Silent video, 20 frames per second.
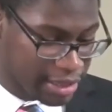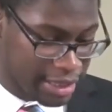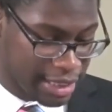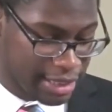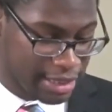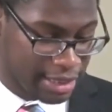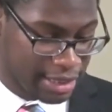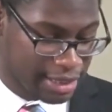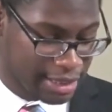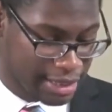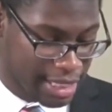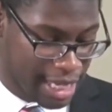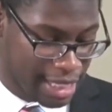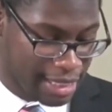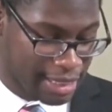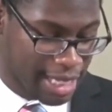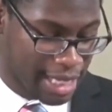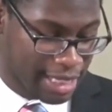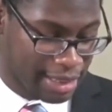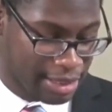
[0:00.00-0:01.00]
Jesus
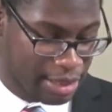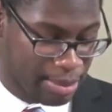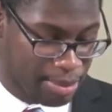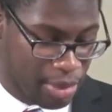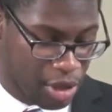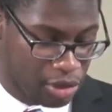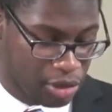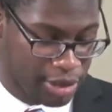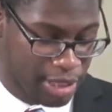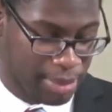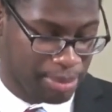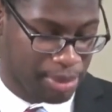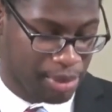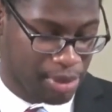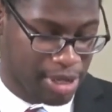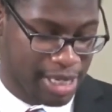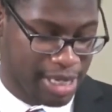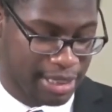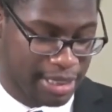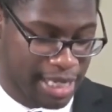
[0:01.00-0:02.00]
said that the most
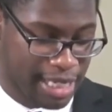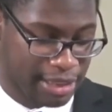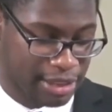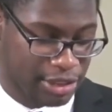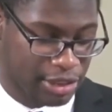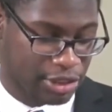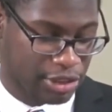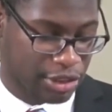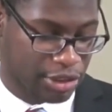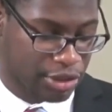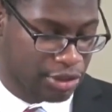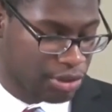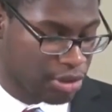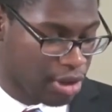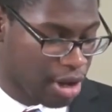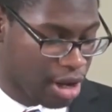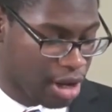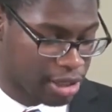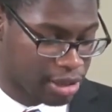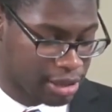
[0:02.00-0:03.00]
important things to
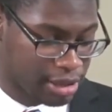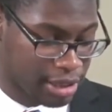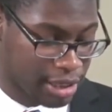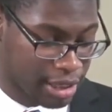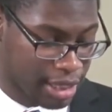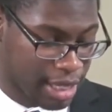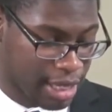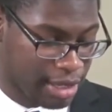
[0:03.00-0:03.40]
do are to